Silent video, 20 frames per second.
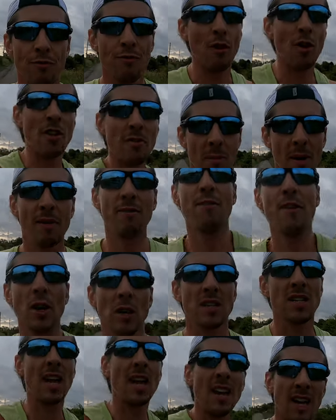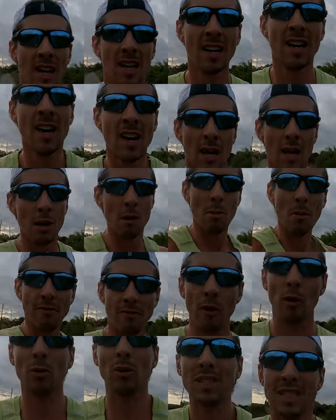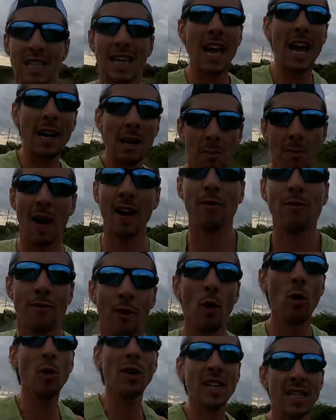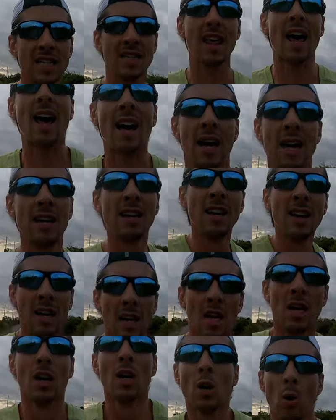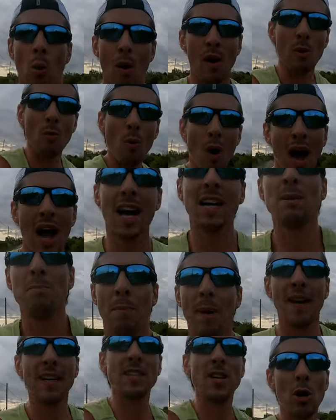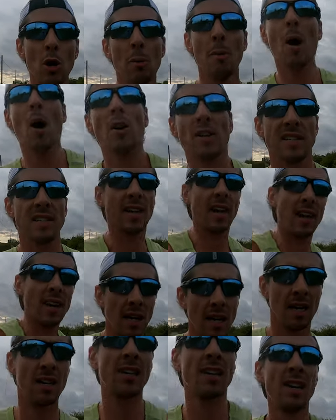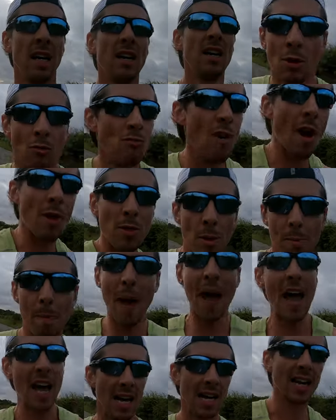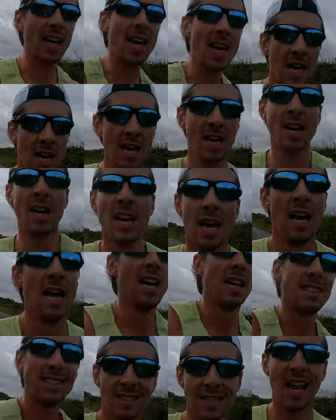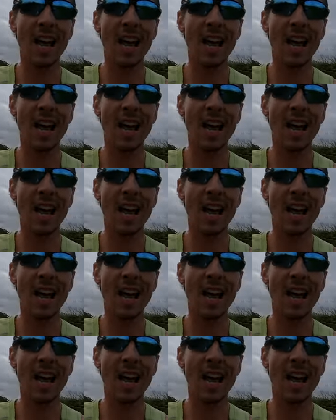the front of my foot my foot was sliding back and forward into that quite wide and big toe box. Round the back and